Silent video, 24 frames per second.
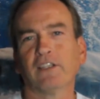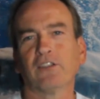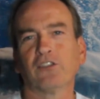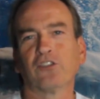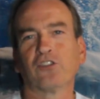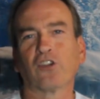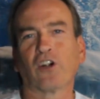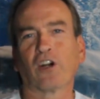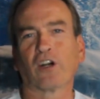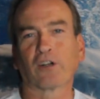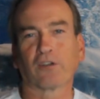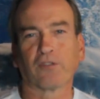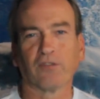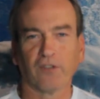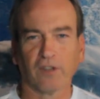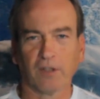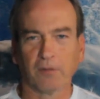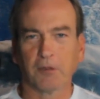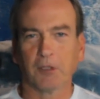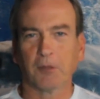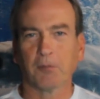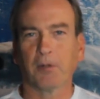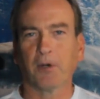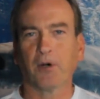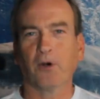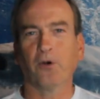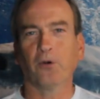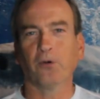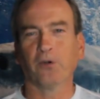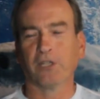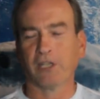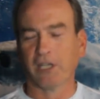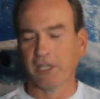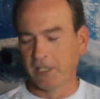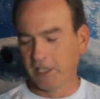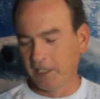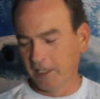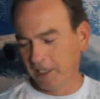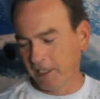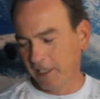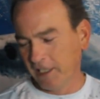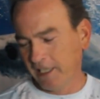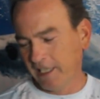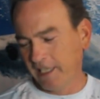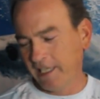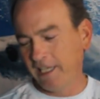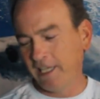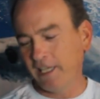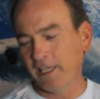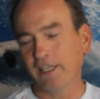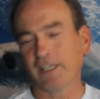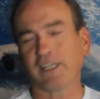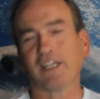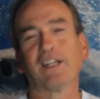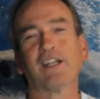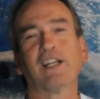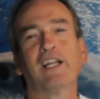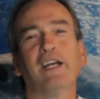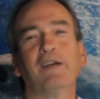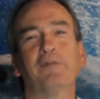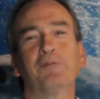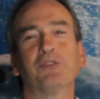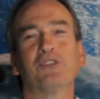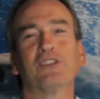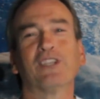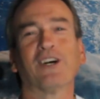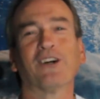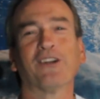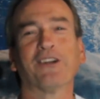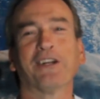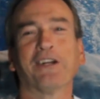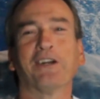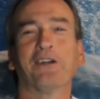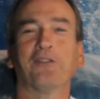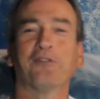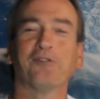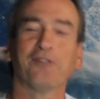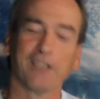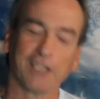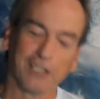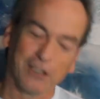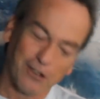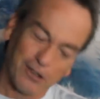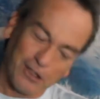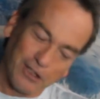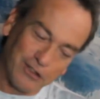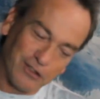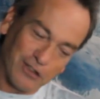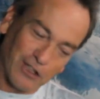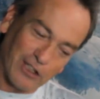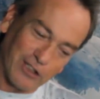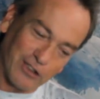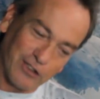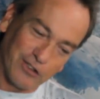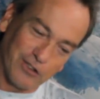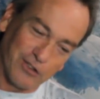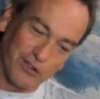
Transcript: the shark from her boat, and it clamps down on her finger and tugs